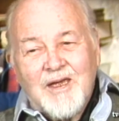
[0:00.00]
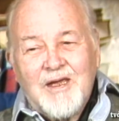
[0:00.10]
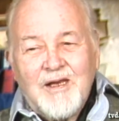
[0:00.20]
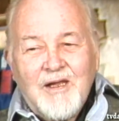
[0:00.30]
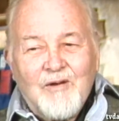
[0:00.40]

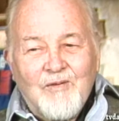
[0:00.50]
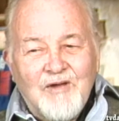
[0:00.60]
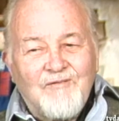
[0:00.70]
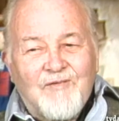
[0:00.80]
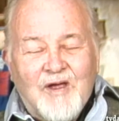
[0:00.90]
And
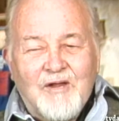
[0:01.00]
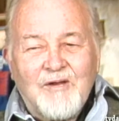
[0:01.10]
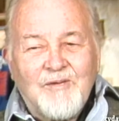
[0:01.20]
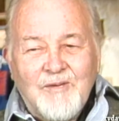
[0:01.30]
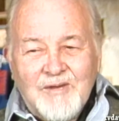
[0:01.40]
one
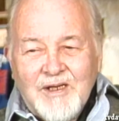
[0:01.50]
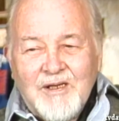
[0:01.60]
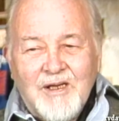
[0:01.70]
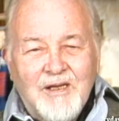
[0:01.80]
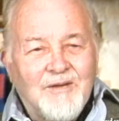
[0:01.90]
fellow,
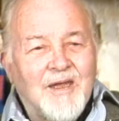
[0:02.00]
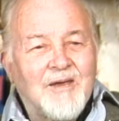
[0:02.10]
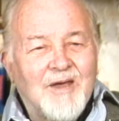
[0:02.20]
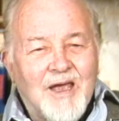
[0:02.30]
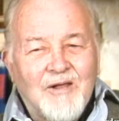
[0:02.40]

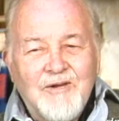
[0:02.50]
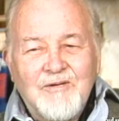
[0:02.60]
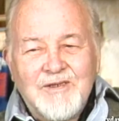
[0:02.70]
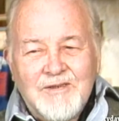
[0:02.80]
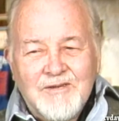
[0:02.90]
named Al
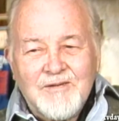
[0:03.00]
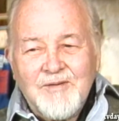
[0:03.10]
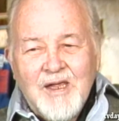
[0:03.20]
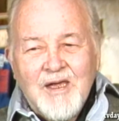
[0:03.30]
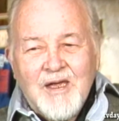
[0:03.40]
Euster,
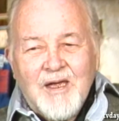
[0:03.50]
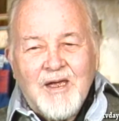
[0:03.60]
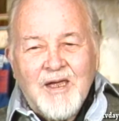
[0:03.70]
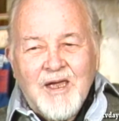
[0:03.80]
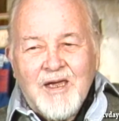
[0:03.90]

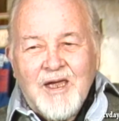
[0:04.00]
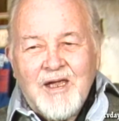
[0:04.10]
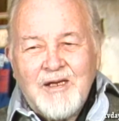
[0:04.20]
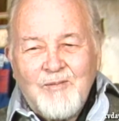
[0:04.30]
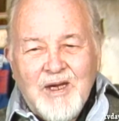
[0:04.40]

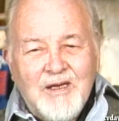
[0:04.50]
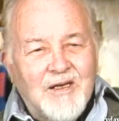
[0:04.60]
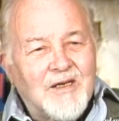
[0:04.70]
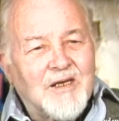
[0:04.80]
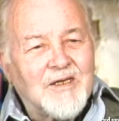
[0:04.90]

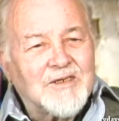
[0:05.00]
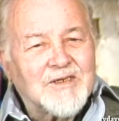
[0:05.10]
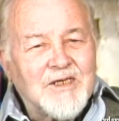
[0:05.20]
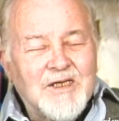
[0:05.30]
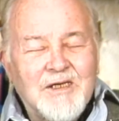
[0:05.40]
animated a
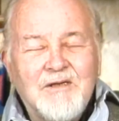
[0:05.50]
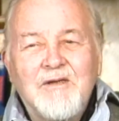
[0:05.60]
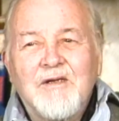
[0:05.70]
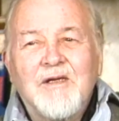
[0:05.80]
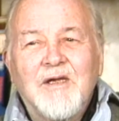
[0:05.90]

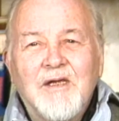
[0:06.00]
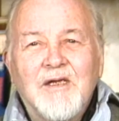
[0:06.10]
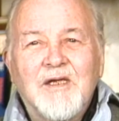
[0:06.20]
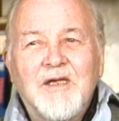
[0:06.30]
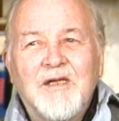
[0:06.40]
scene
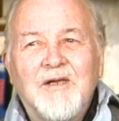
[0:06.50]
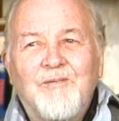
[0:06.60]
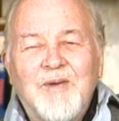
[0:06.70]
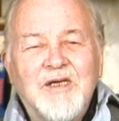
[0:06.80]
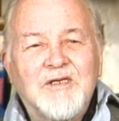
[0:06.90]
in
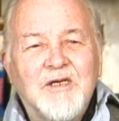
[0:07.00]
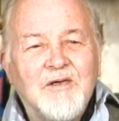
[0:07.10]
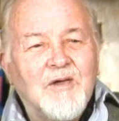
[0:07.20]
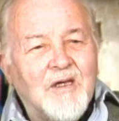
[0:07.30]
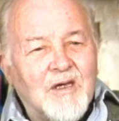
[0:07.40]
a
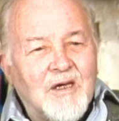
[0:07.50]
picture